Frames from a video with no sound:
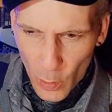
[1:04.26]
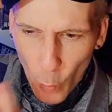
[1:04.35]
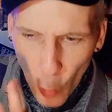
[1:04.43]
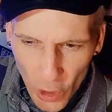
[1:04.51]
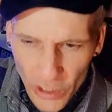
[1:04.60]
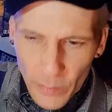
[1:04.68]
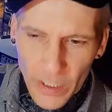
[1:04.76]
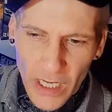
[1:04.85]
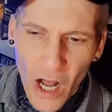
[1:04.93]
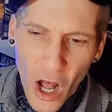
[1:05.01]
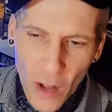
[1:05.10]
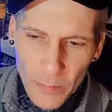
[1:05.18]
would
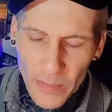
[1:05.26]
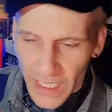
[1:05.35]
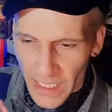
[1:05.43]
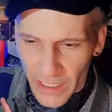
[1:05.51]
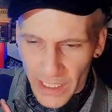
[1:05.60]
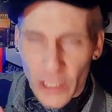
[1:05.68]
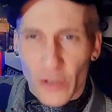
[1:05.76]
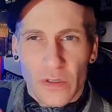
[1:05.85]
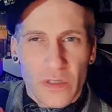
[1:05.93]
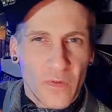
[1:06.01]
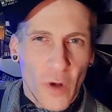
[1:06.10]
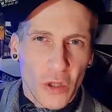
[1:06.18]
become in the
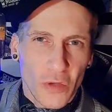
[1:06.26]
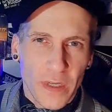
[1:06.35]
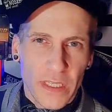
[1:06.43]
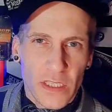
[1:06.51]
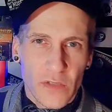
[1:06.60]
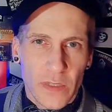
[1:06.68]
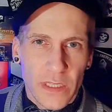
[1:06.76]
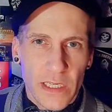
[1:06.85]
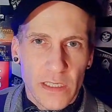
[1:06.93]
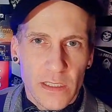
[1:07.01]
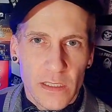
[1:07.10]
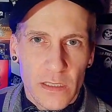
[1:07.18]
years following this
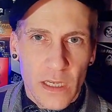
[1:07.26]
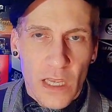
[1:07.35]
release.